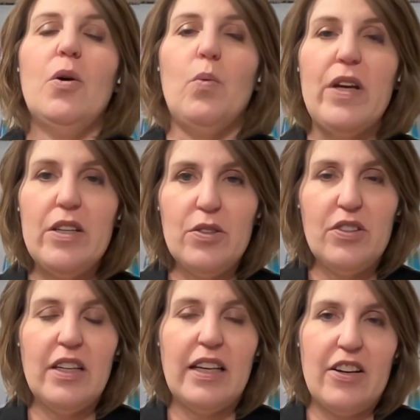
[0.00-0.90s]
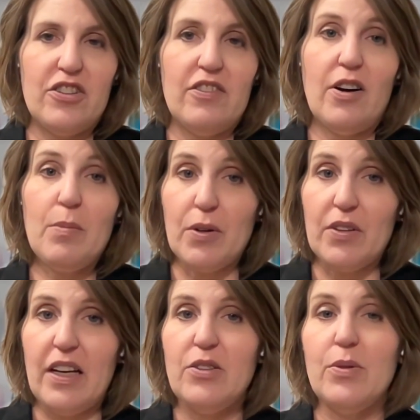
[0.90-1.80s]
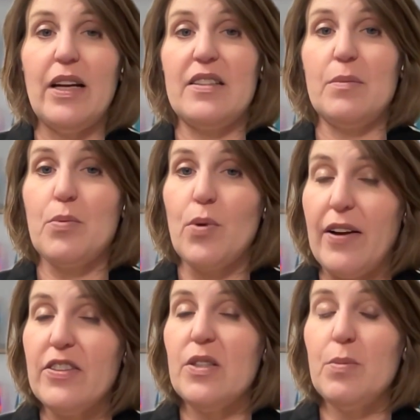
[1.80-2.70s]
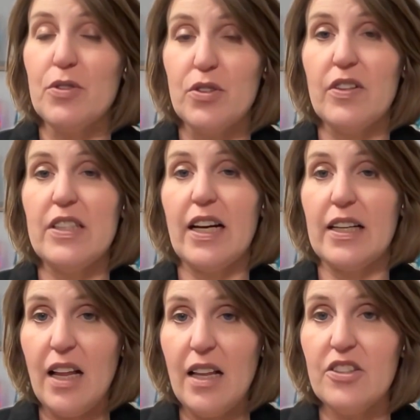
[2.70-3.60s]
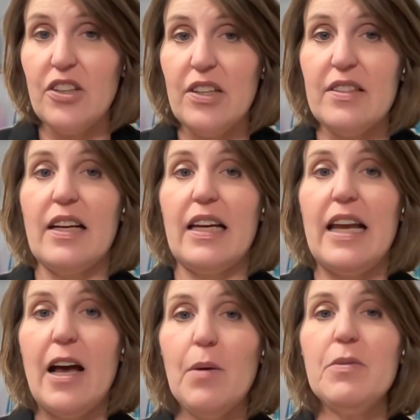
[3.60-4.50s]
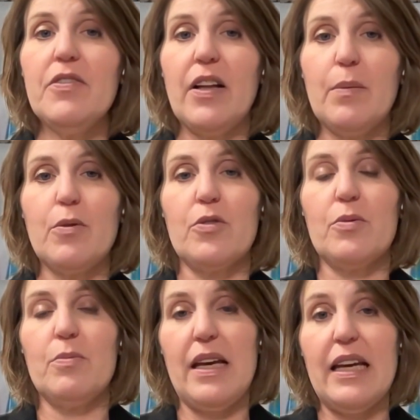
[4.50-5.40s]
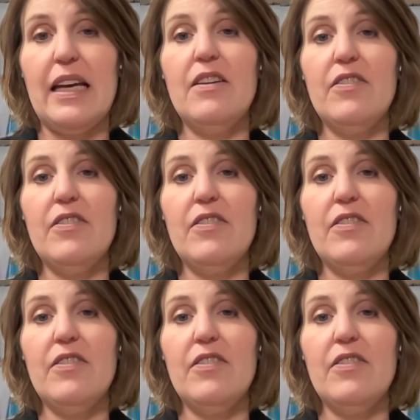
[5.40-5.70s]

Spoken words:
we use the occasion of our birthday to announce some privacy-preserving technologies that can help developers make